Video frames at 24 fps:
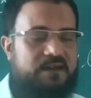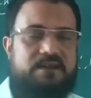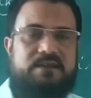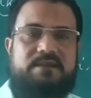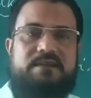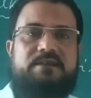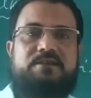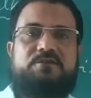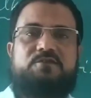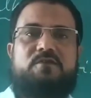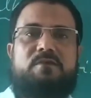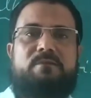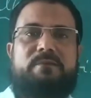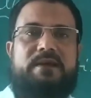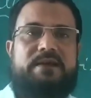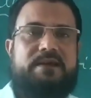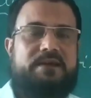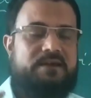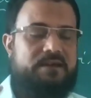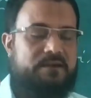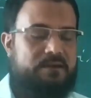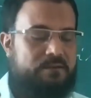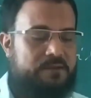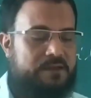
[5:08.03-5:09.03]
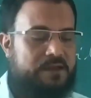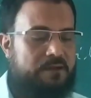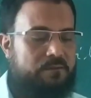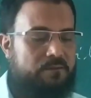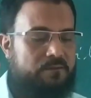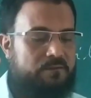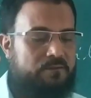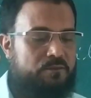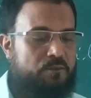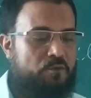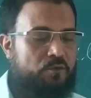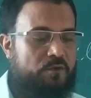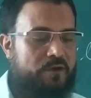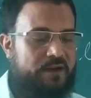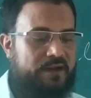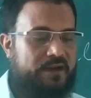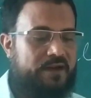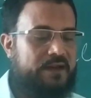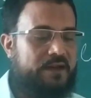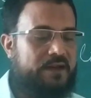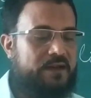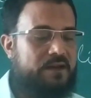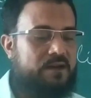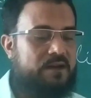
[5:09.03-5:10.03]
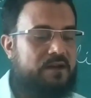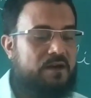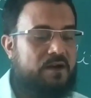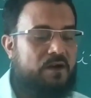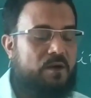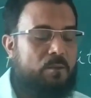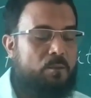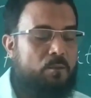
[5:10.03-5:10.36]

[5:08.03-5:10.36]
this will make them poor again.